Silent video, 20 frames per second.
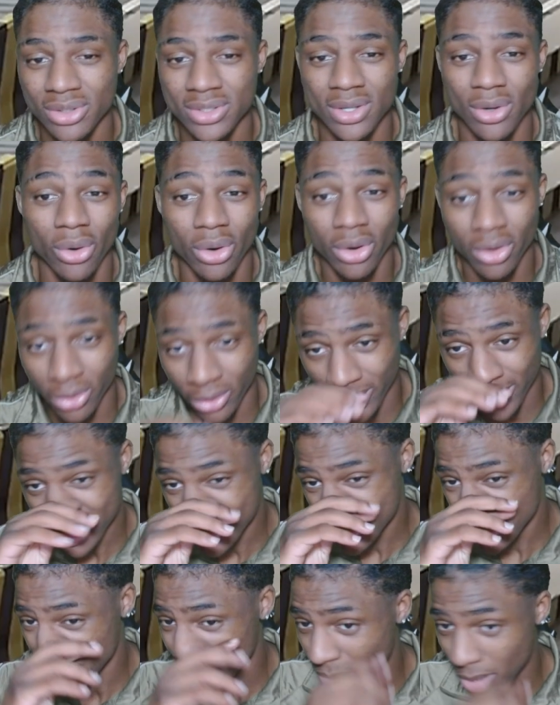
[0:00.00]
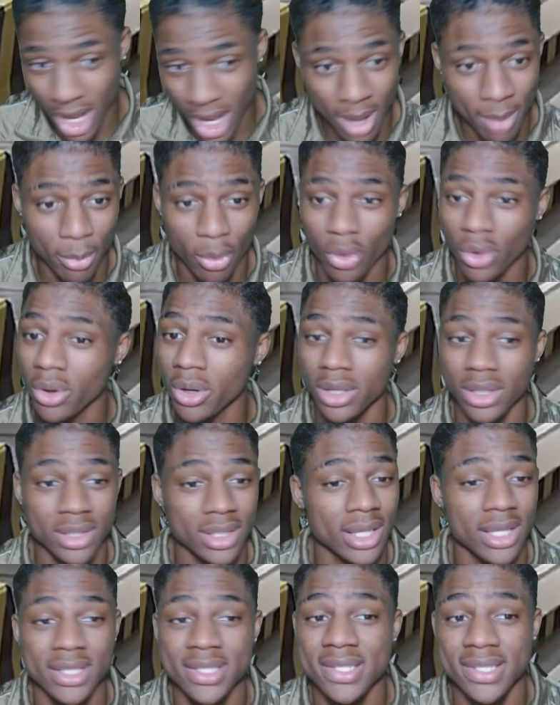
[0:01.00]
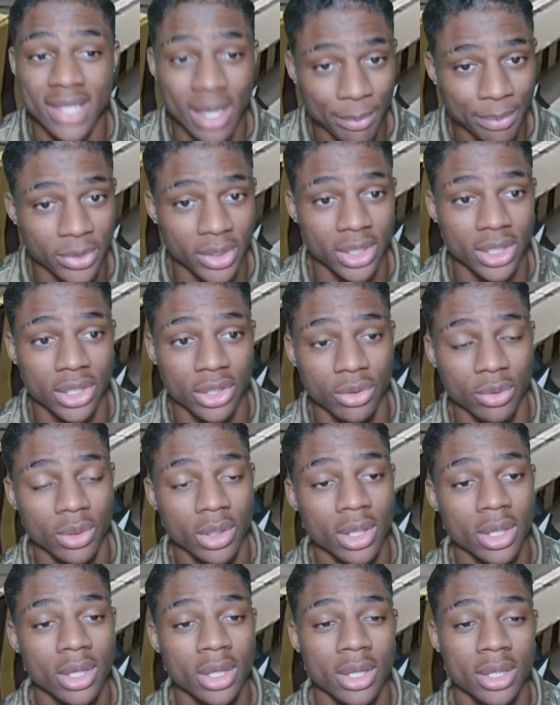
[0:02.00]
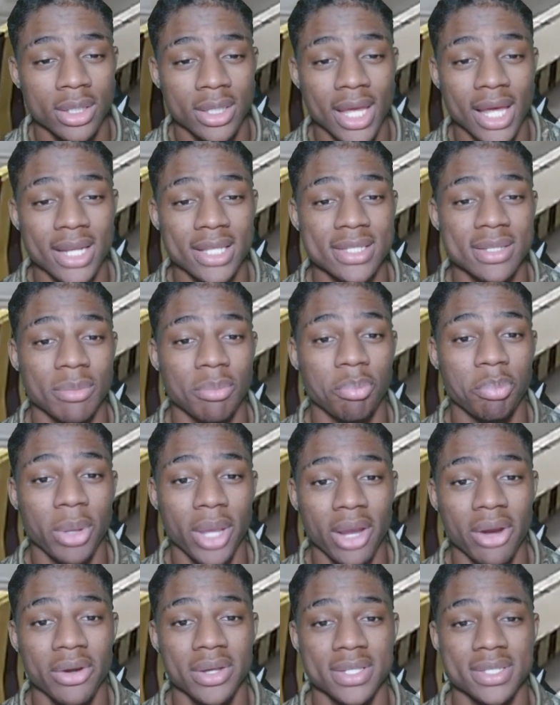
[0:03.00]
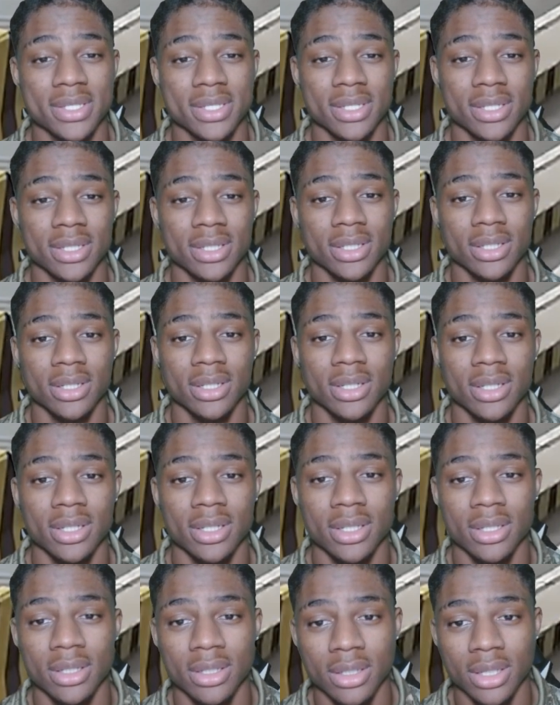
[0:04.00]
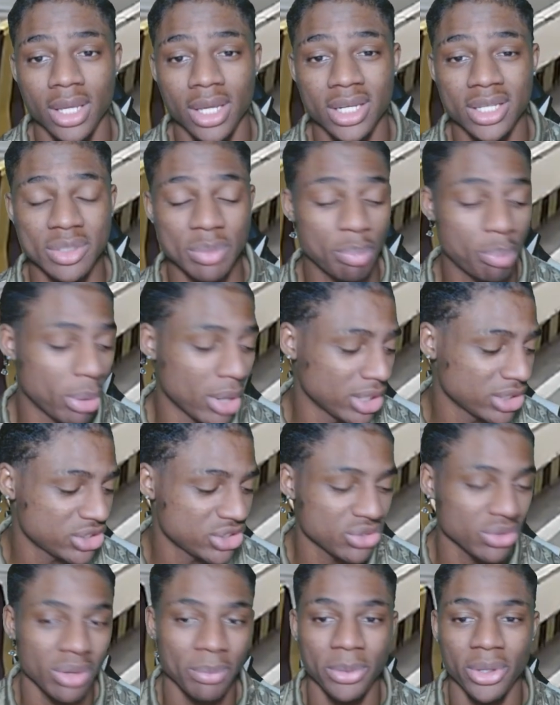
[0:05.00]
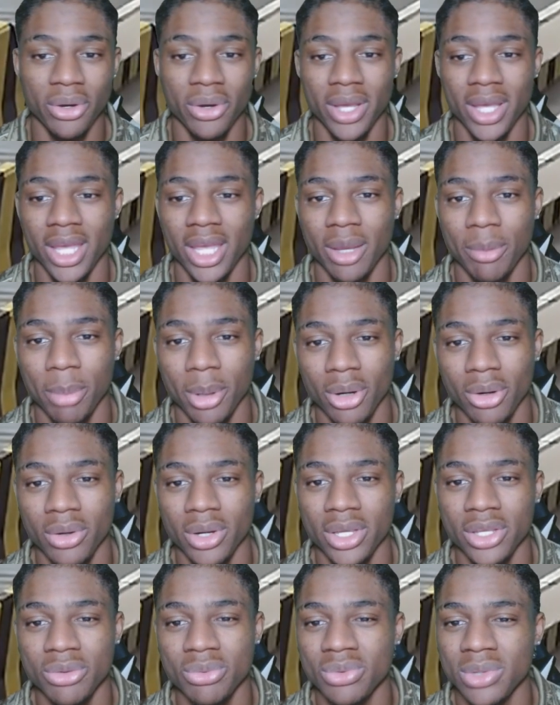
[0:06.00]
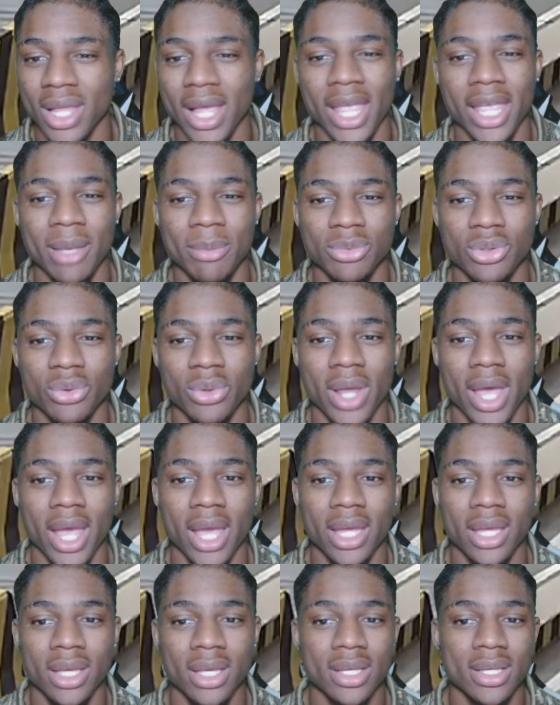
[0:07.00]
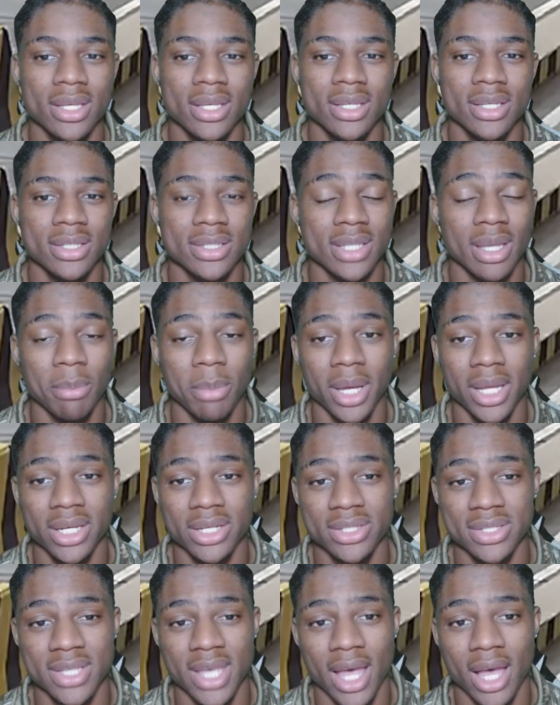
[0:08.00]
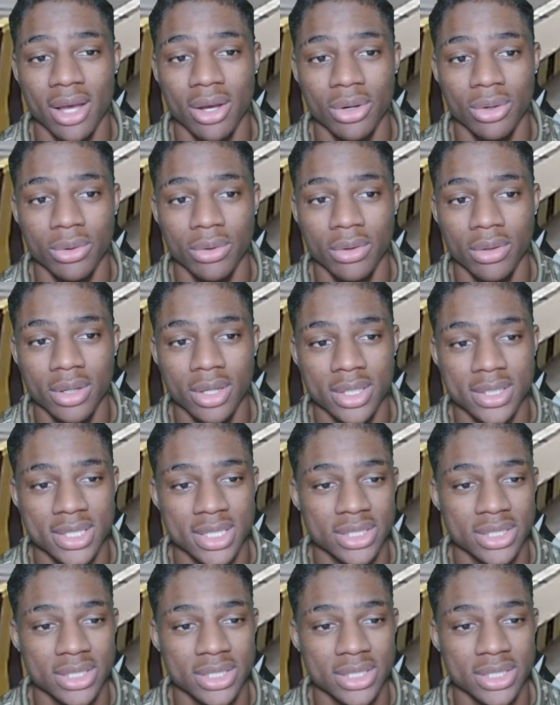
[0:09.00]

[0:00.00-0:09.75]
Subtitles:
or girls or mom or something to you. That is embarrassing. Nigga just punched you up your head, bro. And you let him do that. Somebody just got hold because he